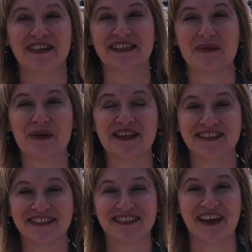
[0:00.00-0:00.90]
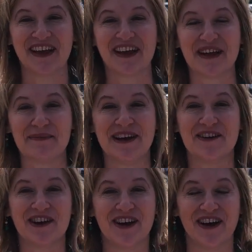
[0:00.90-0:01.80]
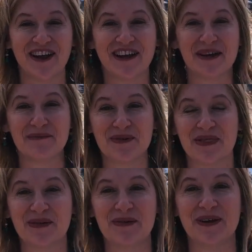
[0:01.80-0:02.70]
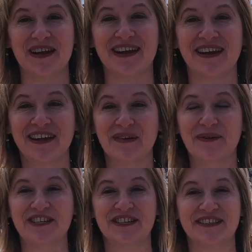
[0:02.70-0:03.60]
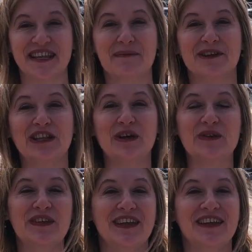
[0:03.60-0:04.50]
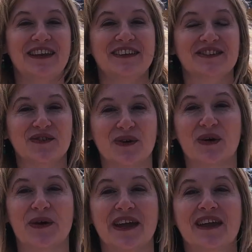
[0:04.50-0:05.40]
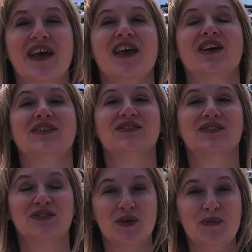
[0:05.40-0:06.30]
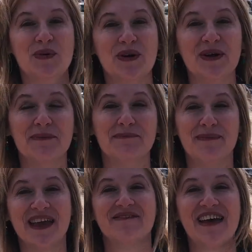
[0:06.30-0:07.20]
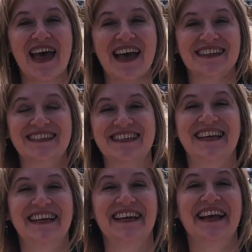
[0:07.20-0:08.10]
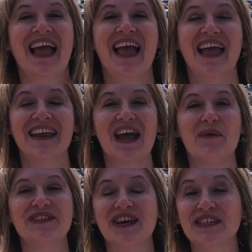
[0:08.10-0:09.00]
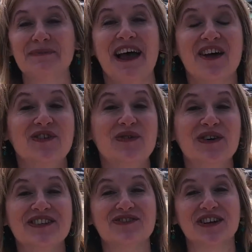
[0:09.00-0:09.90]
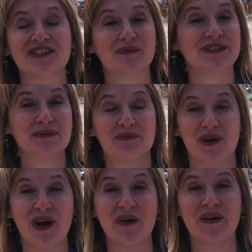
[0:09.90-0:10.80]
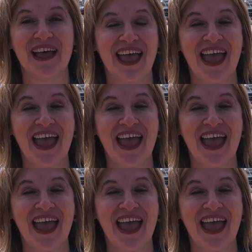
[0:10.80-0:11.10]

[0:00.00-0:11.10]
because I wanted to talk about con number 3, which is that Midlothian is growing super mega fast. Now, we talked about how new construction was a pro,